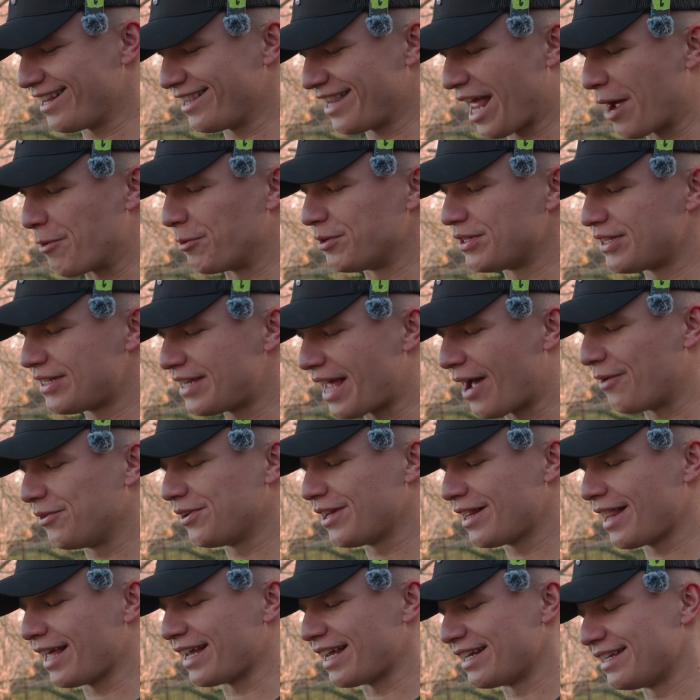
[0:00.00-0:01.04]
That one
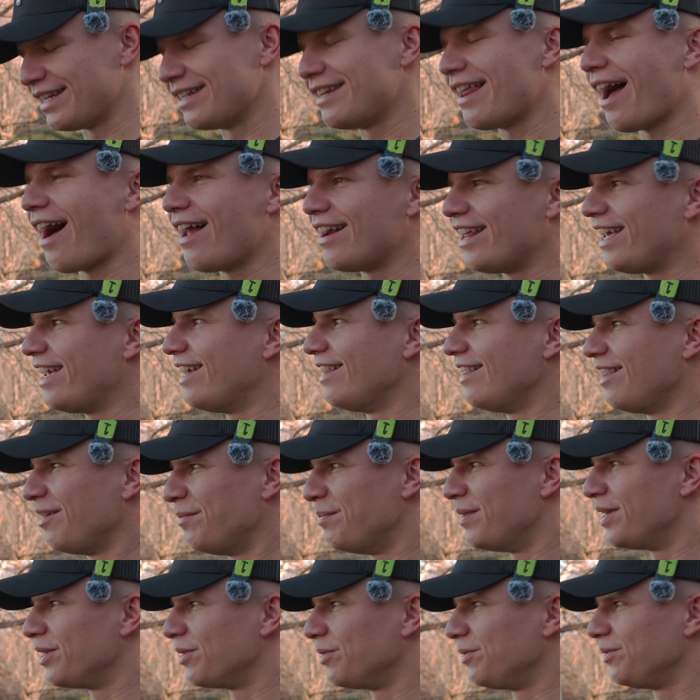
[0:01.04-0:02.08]
sounded like it did not hit the
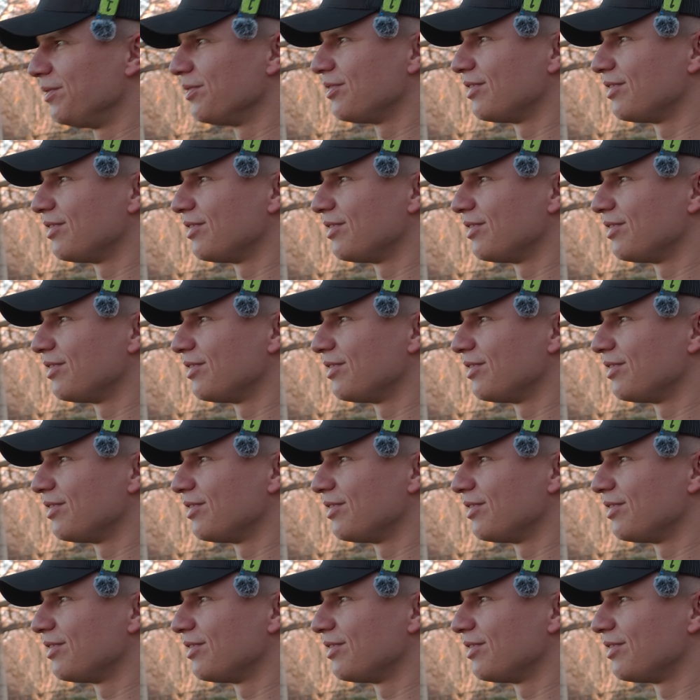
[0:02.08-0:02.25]
middle,